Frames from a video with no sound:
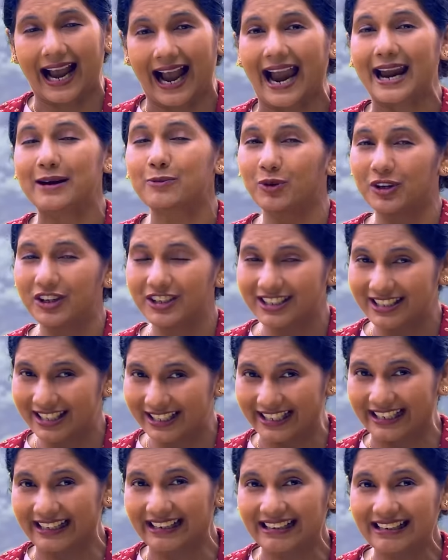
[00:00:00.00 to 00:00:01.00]
I was
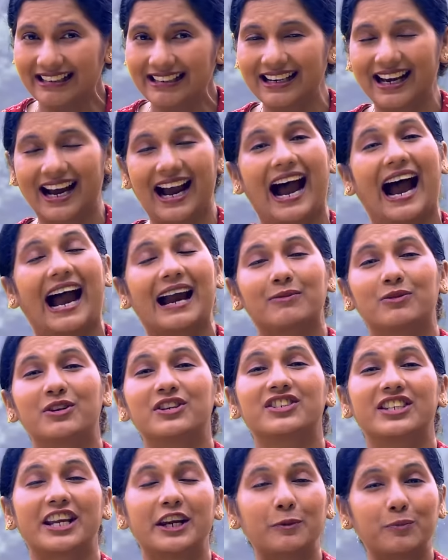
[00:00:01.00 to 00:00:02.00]
ill, I
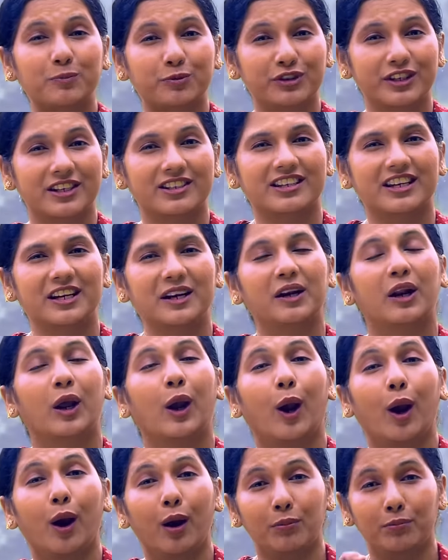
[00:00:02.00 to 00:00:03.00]
was in prison,
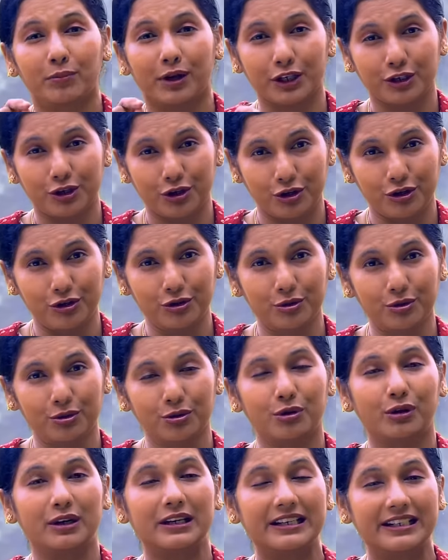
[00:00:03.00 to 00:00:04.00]
but
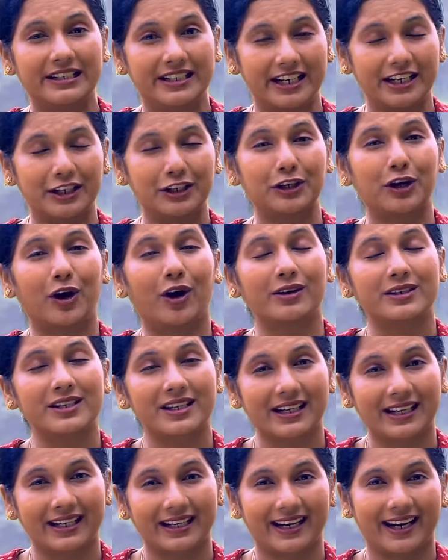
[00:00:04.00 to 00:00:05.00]
you did not
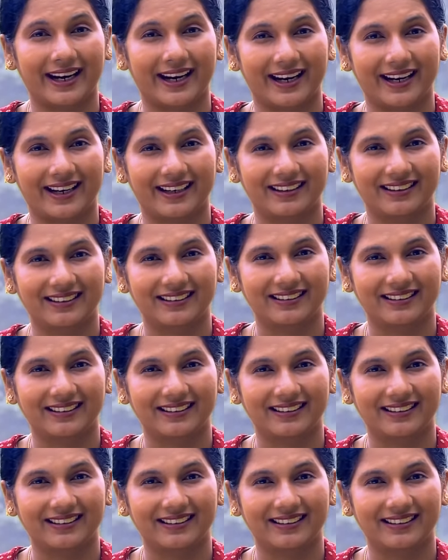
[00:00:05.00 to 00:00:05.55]
care.